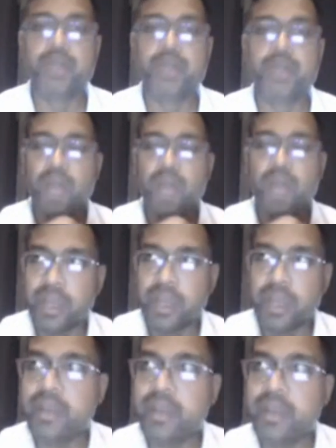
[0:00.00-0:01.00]
to
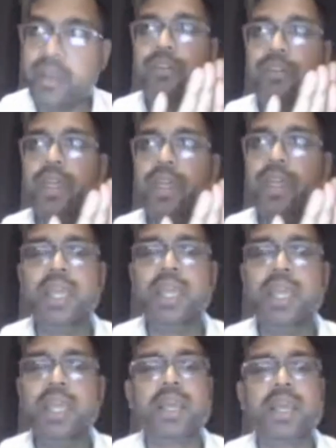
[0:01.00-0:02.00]
identify
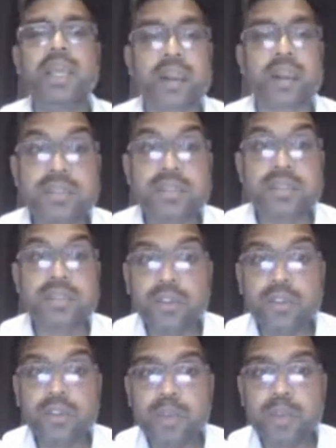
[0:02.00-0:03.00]
risk
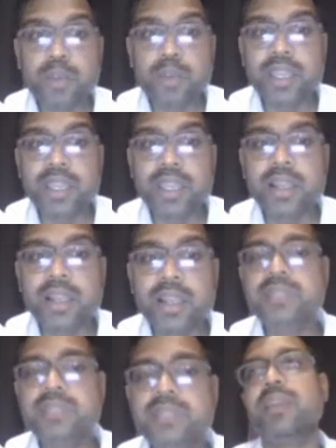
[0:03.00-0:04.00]
of material
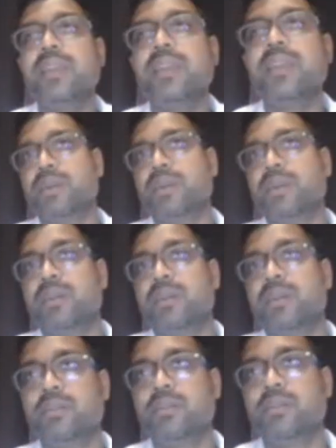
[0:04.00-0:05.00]
misstatement.
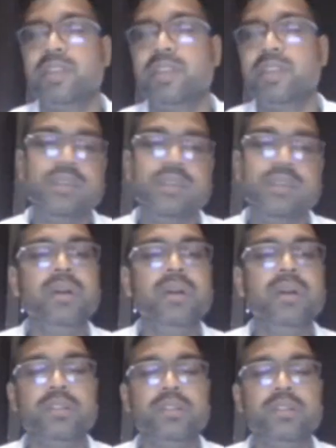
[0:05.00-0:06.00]
Very
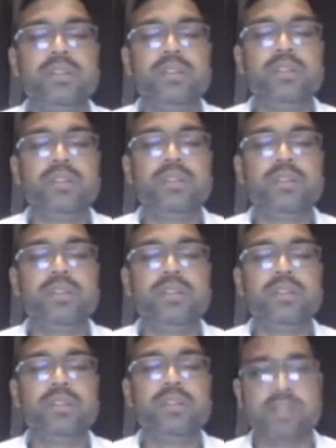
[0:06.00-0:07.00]
simple, short
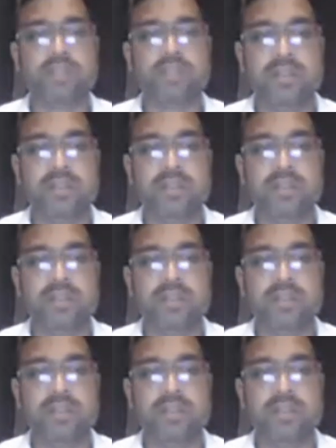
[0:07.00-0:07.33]
definition.